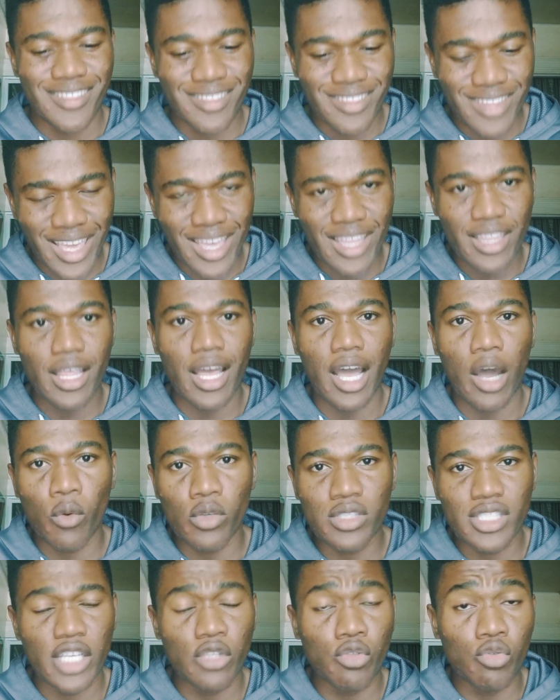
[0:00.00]
Then I will
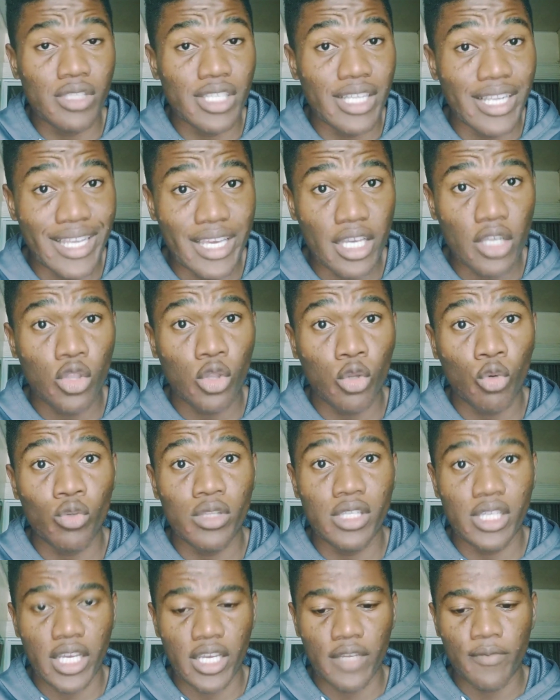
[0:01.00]
send you the link through
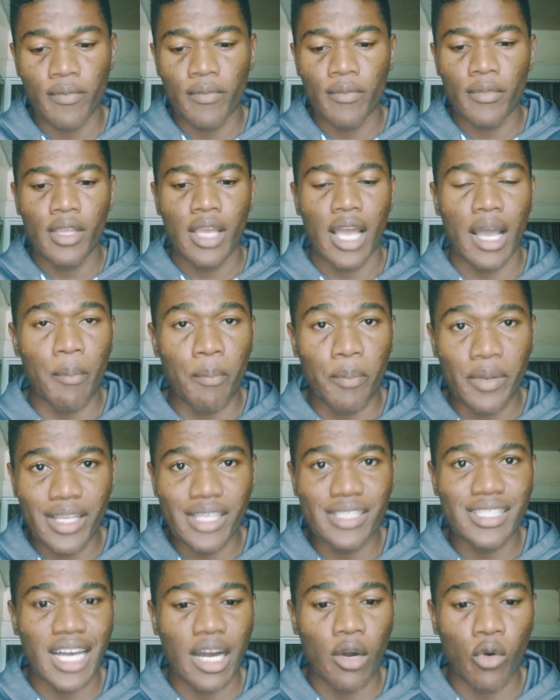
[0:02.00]
there. And
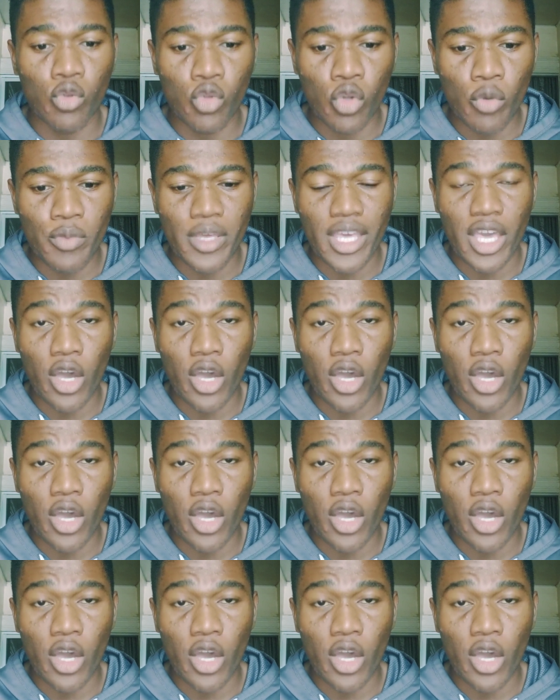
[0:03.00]
please, I will not be